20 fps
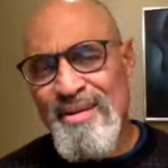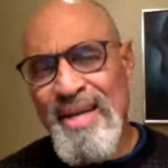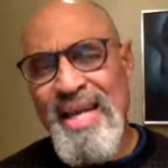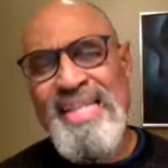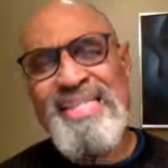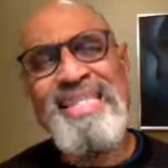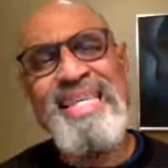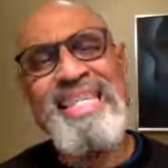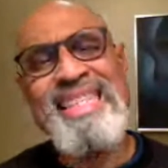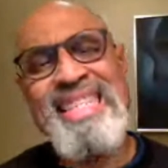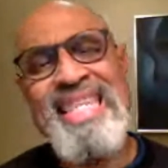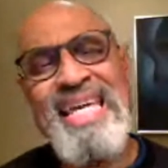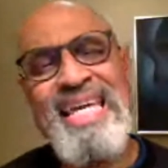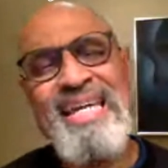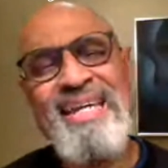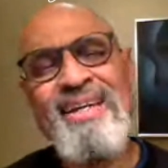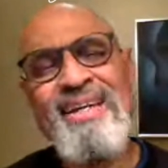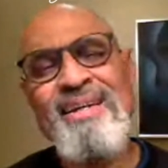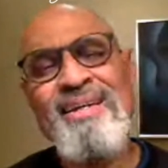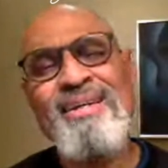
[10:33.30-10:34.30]
as a
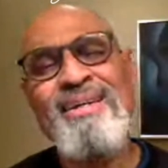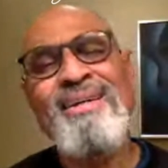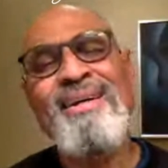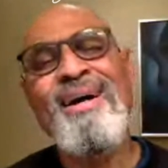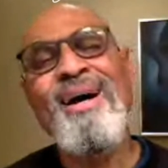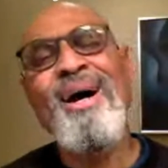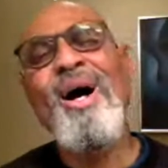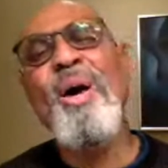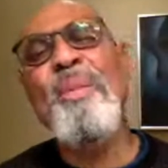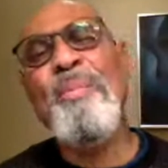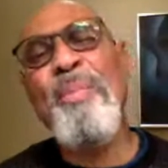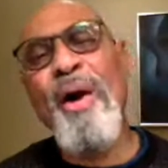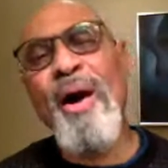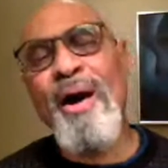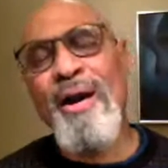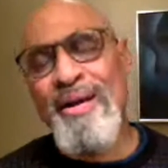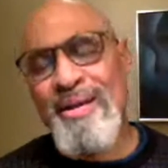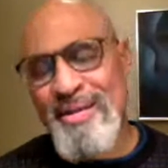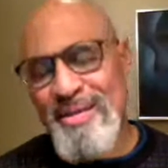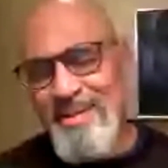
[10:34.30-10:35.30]
thing
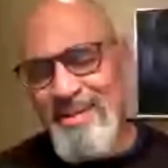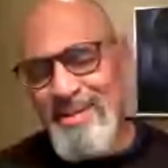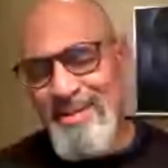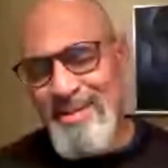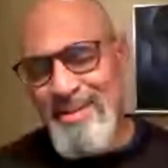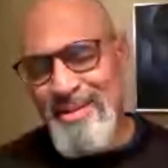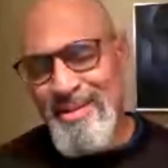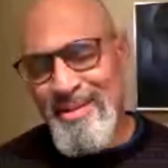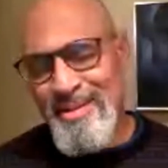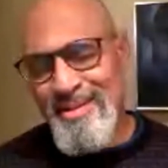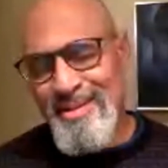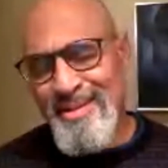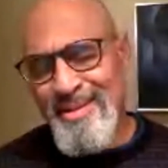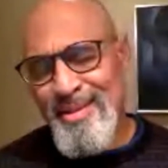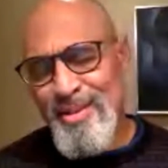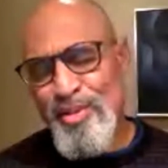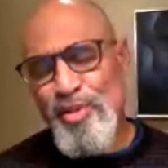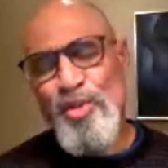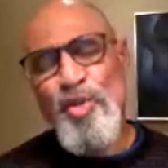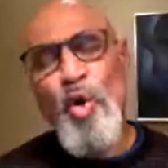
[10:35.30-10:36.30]
apart.
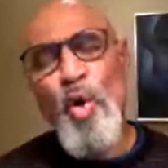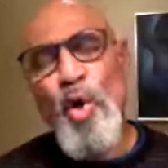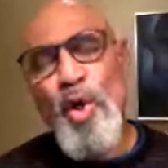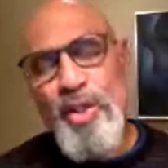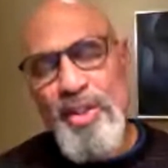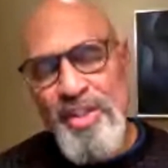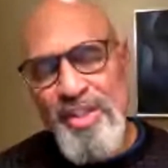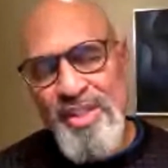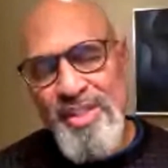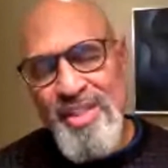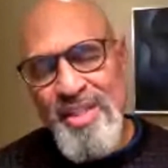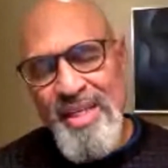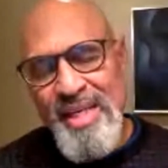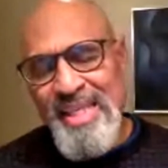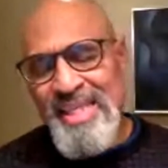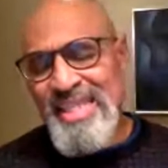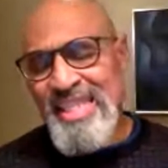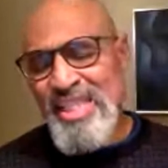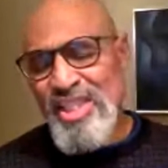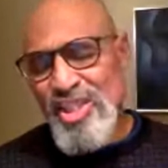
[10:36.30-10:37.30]
Scorched,
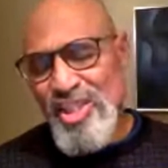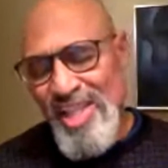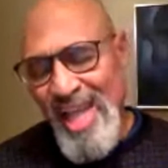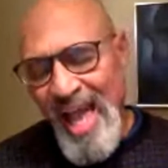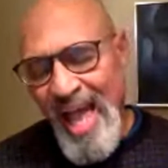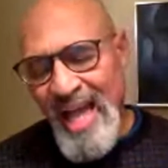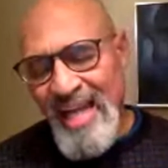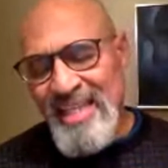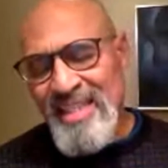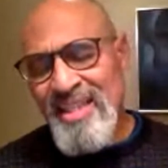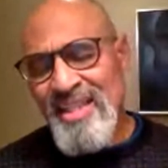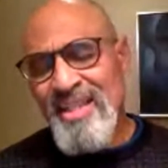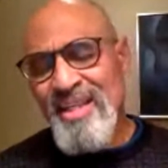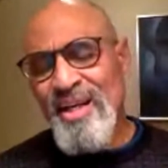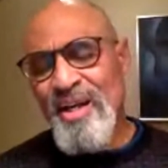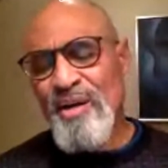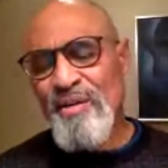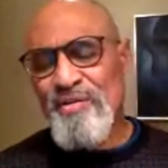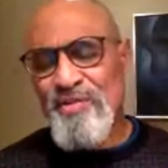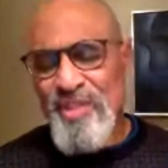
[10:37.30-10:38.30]
the shock
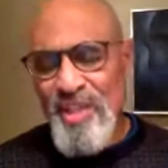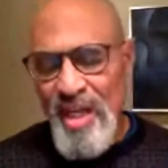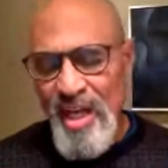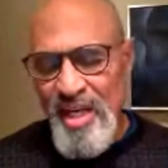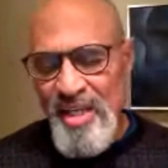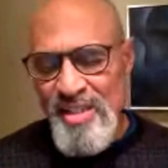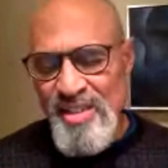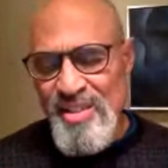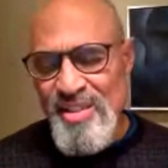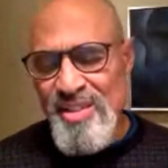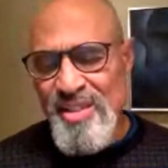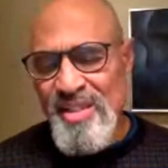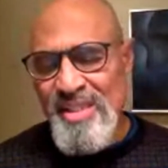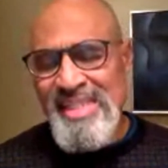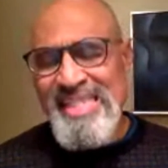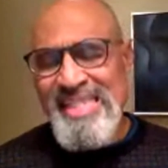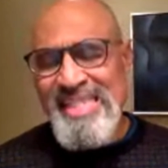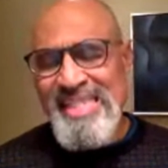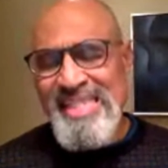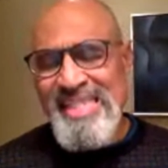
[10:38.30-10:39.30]
of touch,
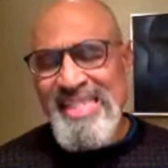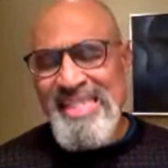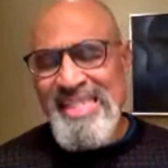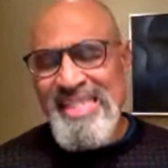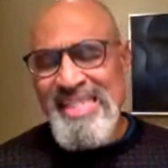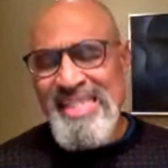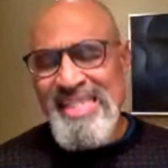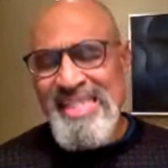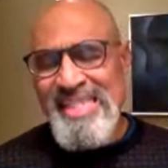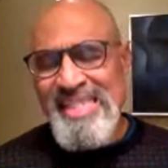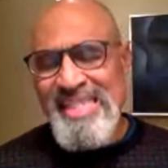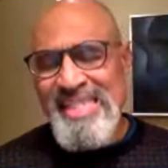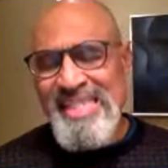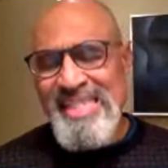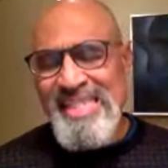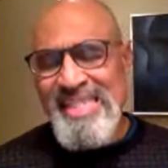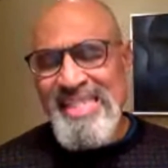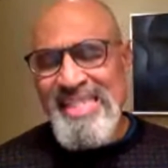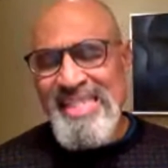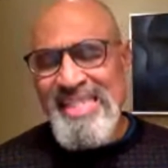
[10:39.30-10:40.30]
smell,
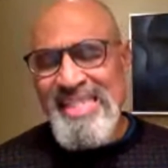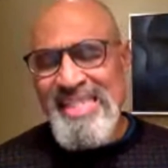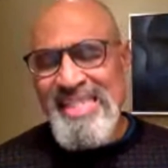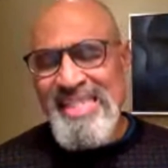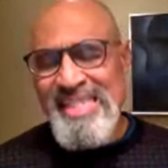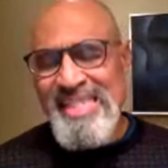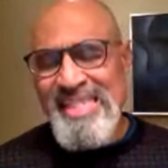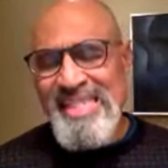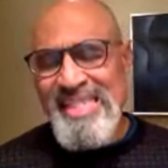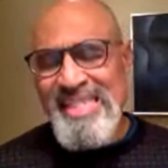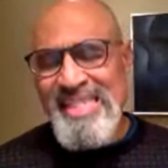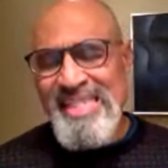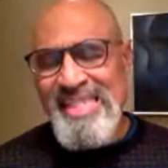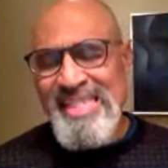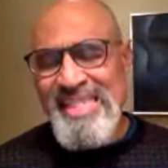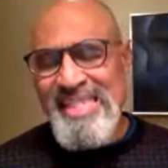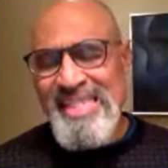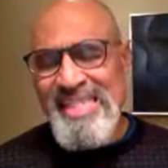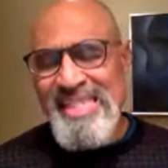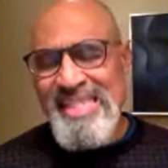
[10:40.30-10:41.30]
and
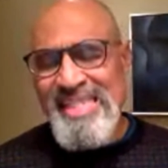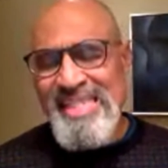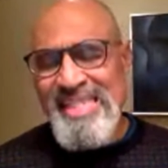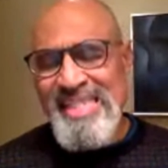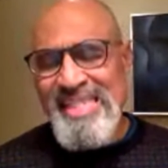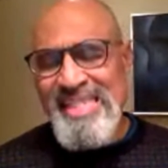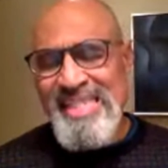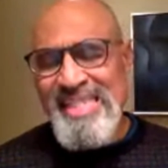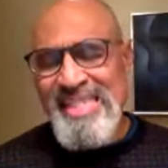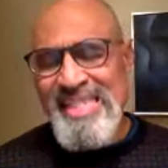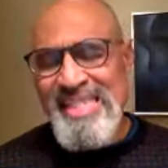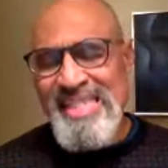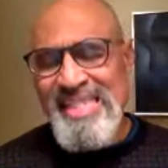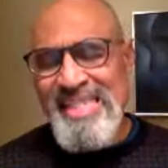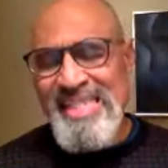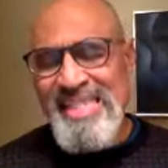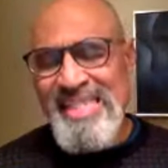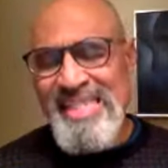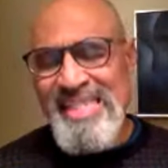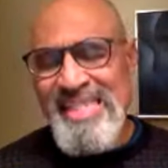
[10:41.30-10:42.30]
somehow
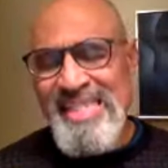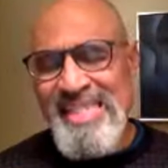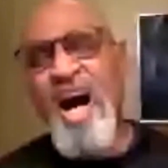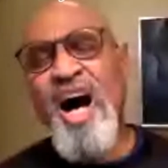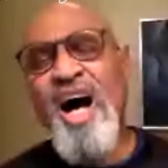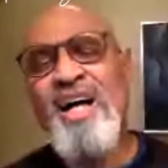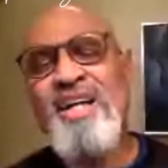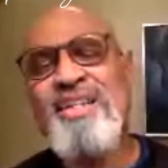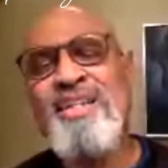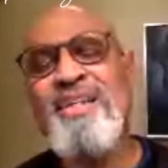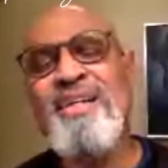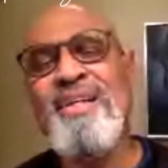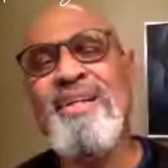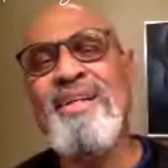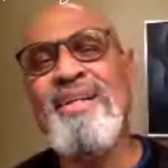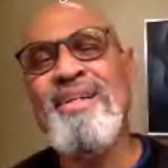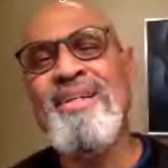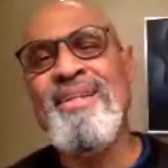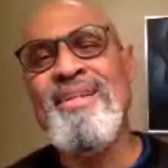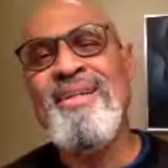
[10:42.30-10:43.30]

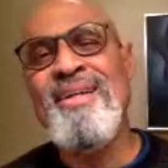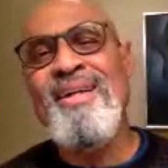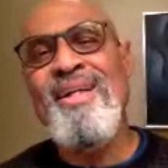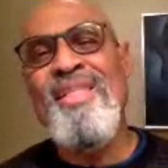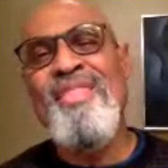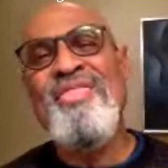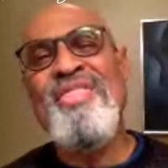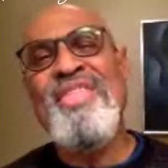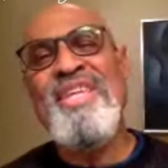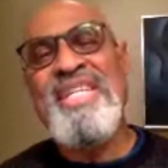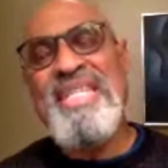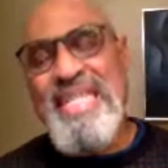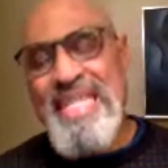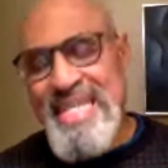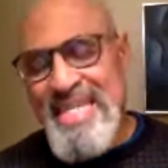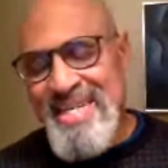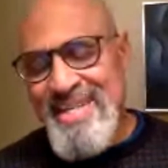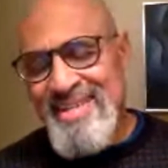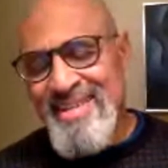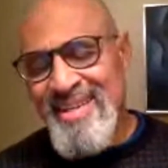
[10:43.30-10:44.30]
hunger, the
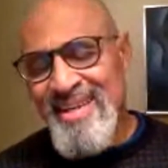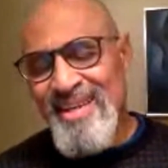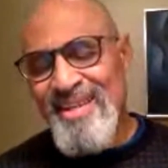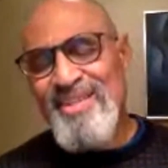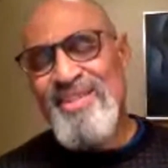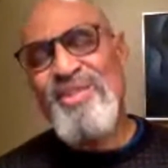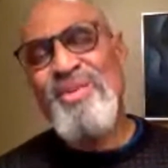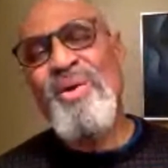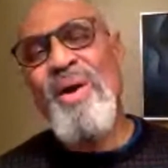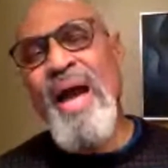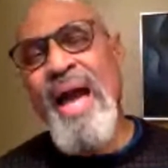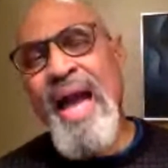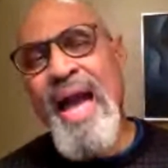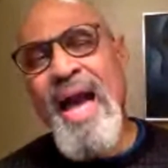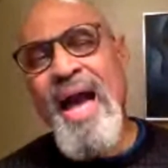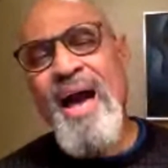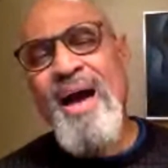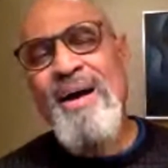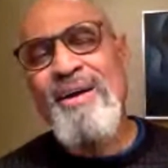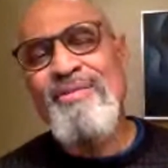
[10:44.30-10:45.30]
need to
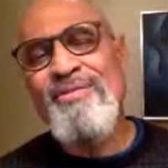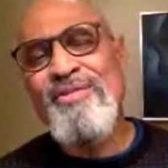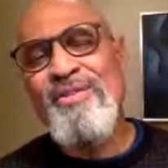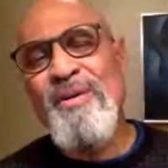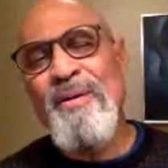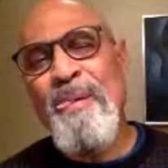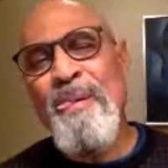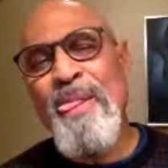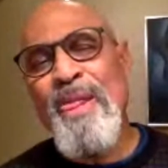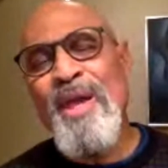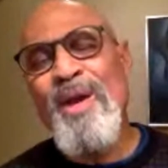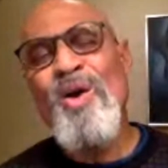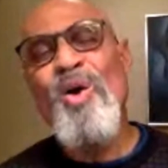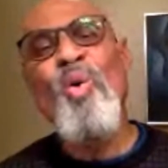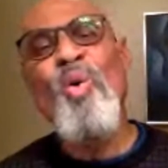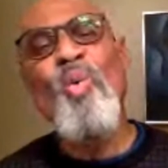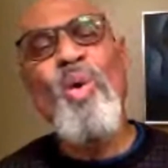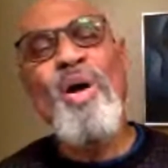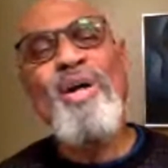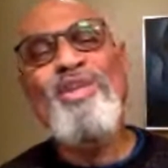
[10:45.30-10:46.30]
have
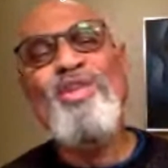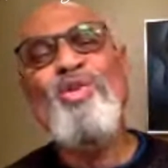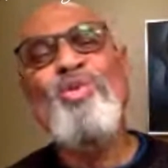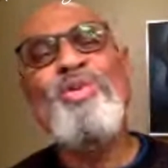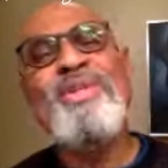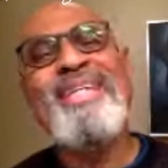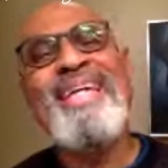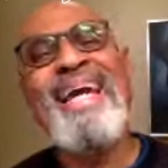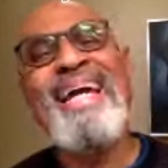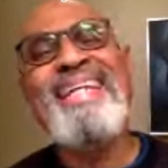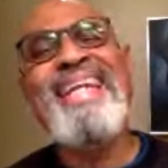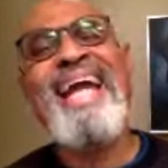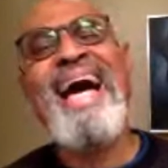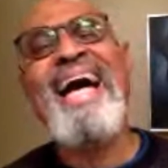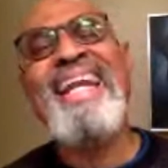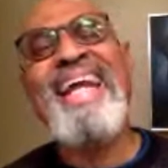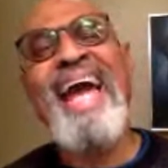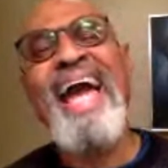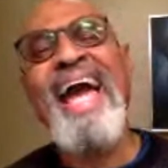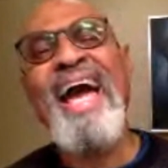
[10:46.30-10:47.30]
what you
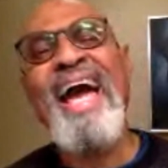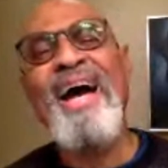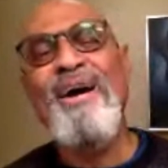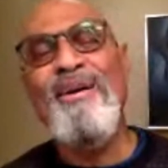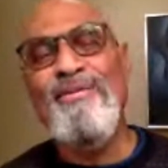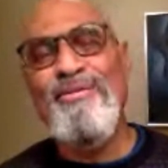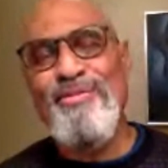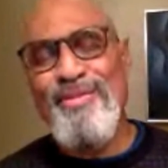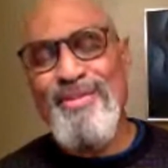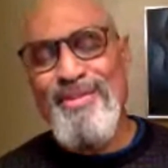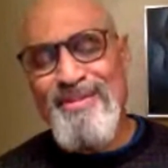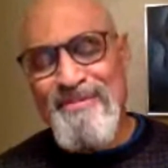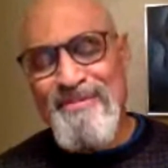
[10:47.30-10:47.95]
cannot have